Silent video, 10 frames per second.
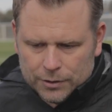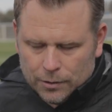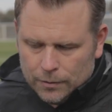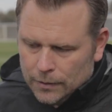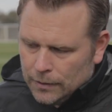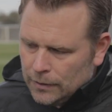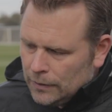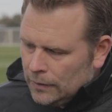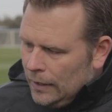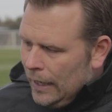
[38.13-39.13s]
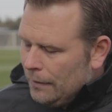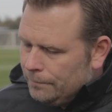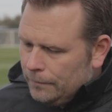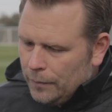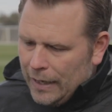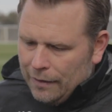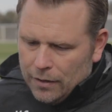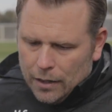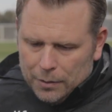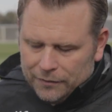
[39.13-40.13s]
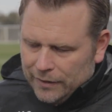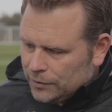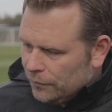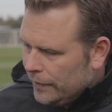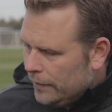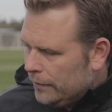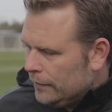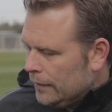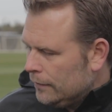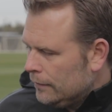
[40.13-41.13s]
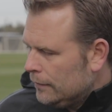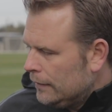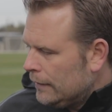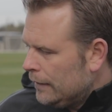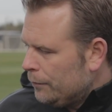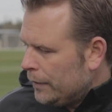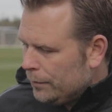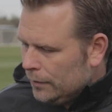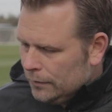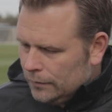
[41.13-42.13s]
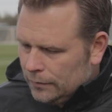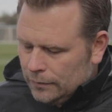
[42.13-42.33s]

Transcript: So ah, we have a couple of days over here, and then and then we will.